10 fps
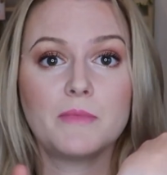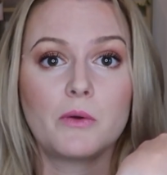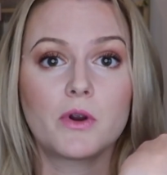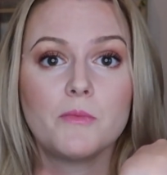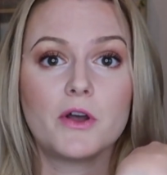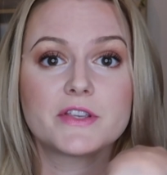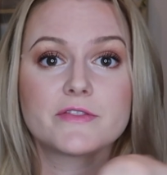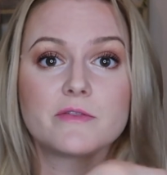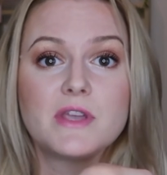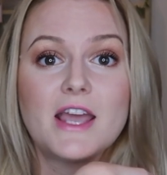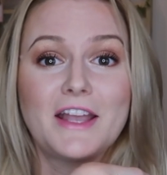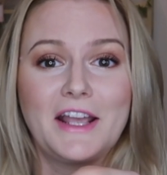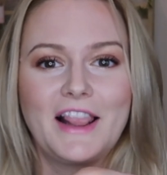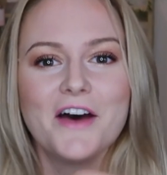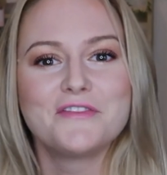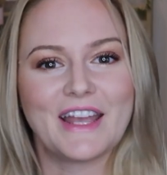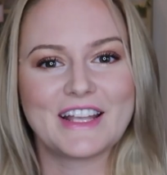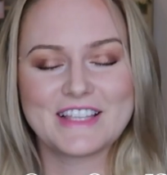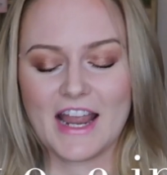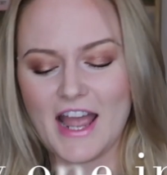My work bought this for me and I love
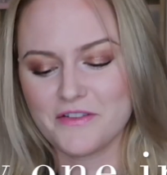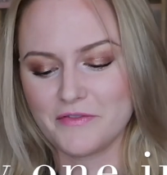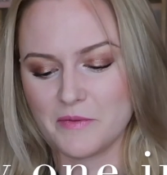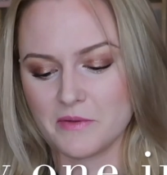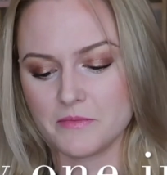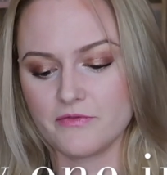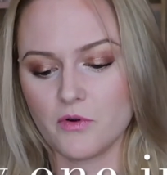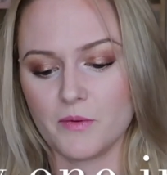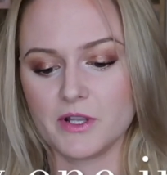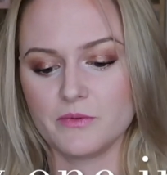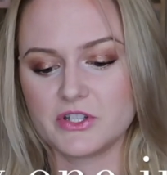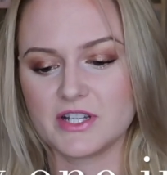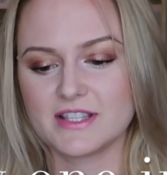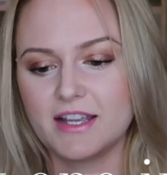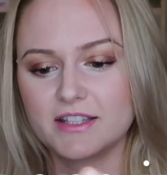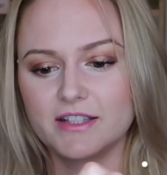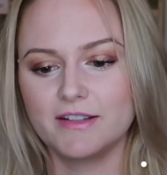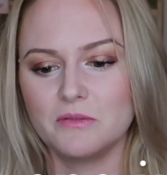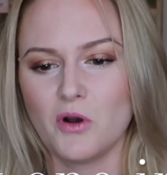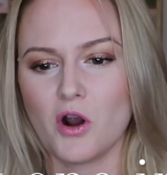it. I had a Fitbit before, but it was just like the
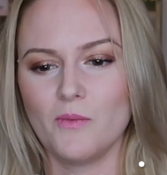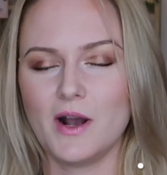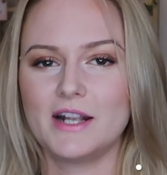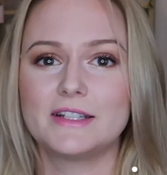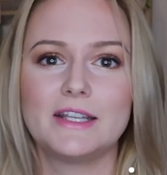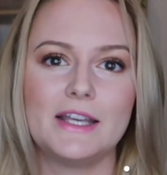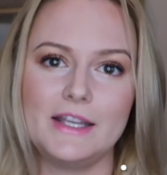little bar one.